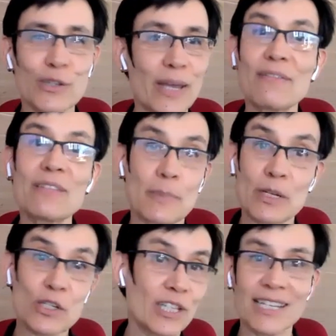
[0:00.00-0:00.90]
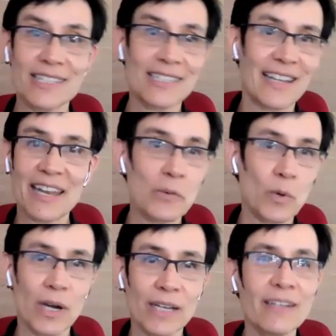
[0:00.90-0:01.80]
so I haven't specialized in any
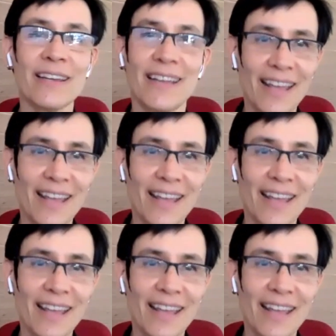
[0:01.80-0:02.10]
one,